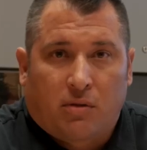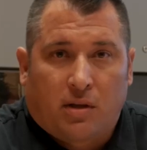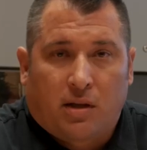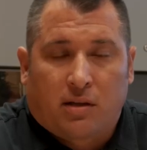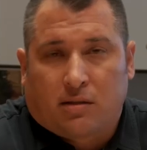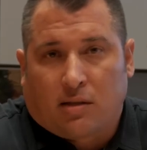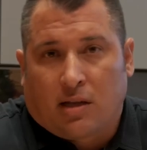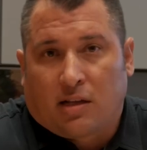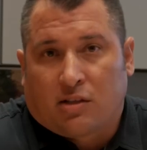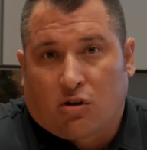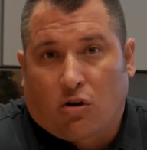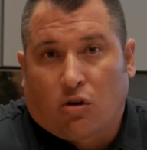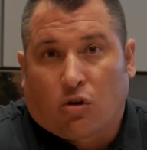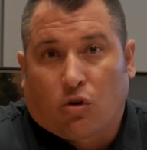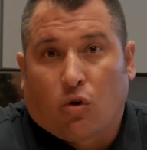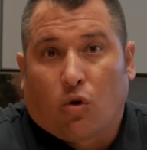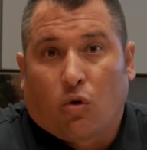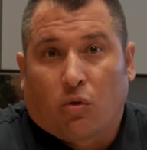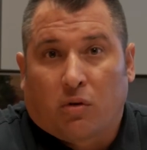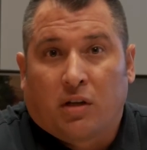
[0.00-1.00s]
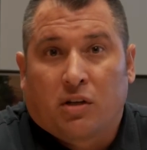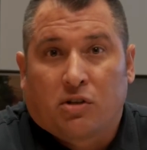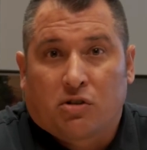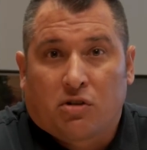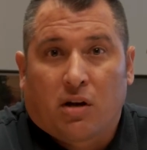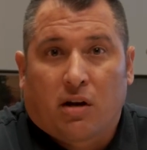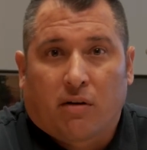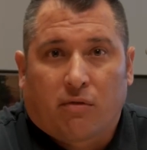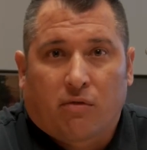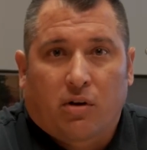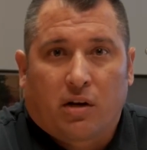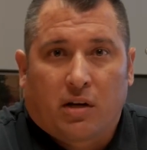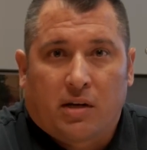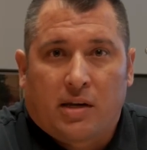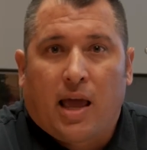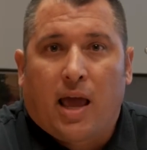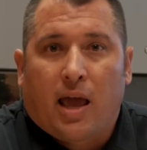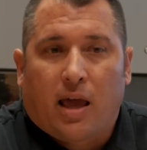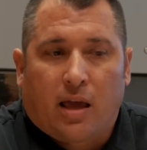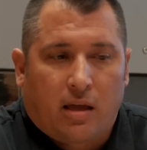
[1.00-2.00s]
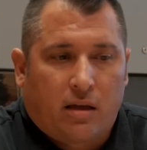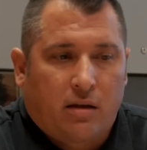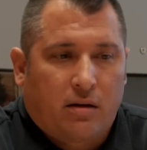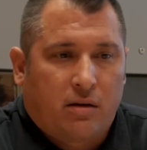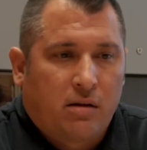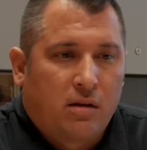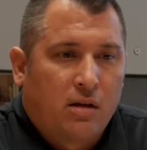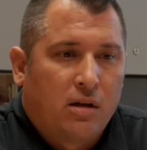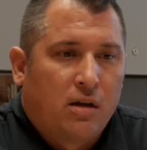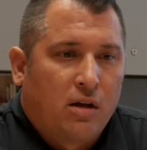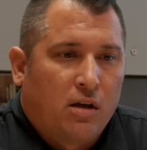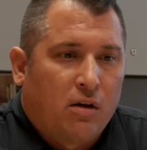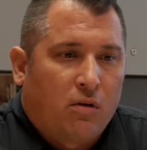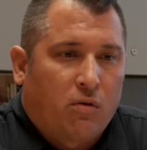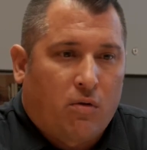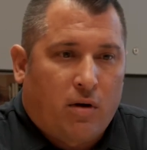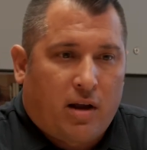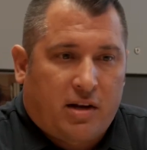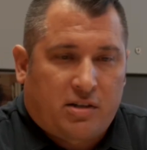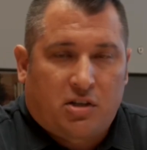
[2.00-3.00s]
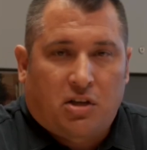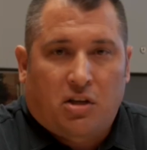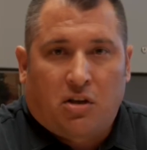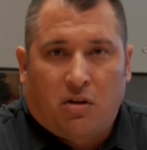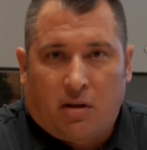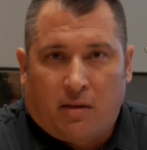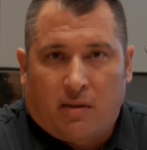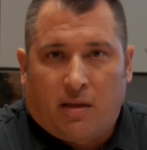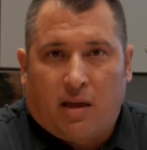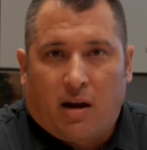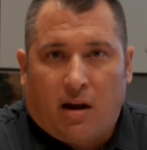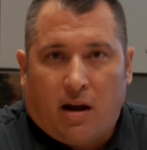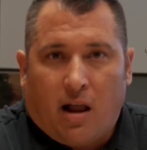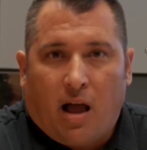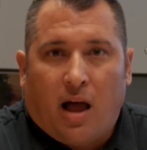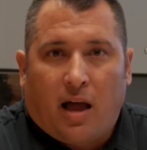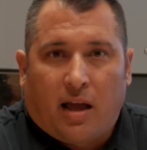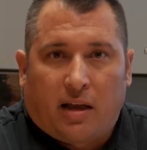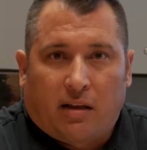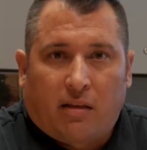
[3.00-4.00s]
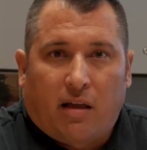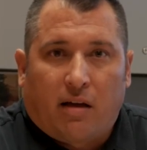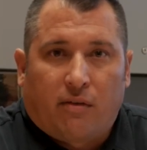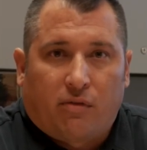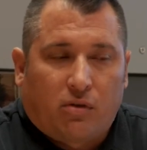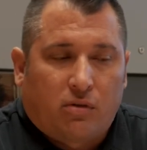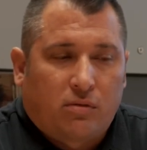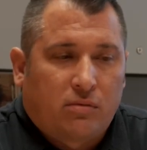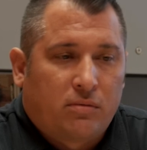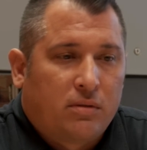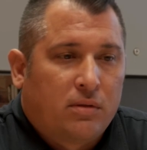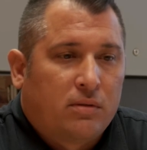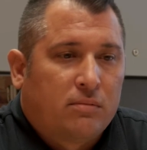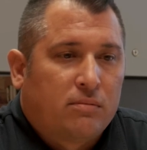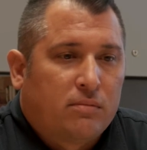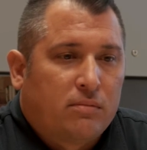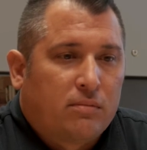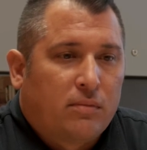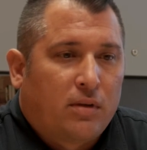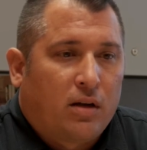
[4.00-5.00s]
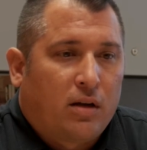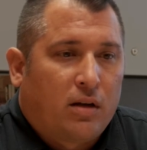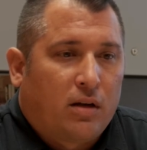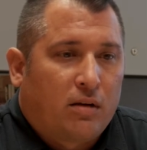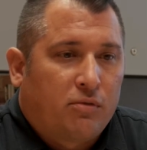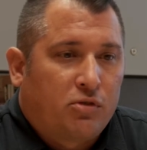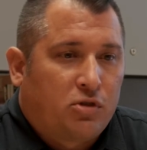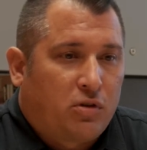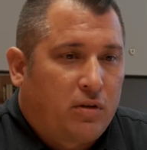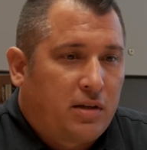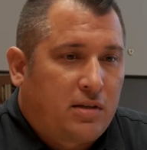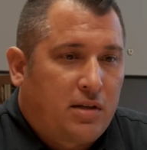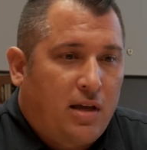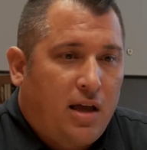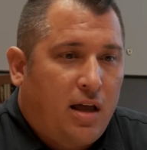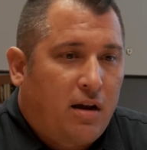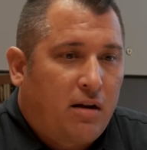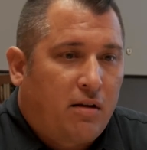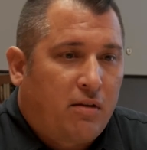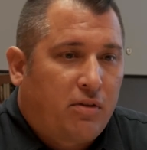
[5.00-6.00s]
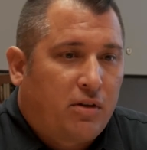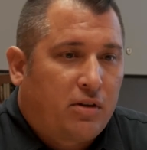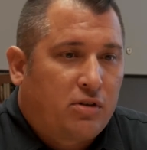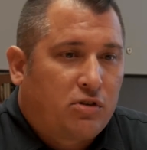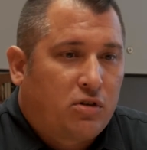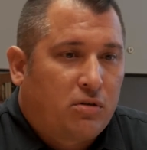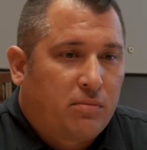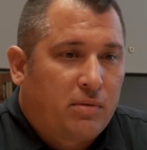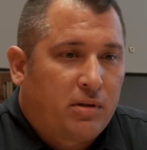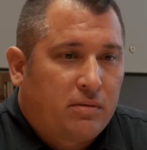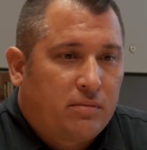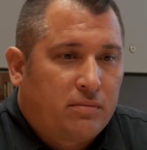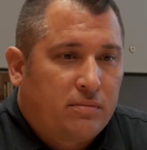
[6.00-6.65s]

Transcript: that's our goal each and every day, and we're executing that at a high level. Would you like to add anything, Jeremy?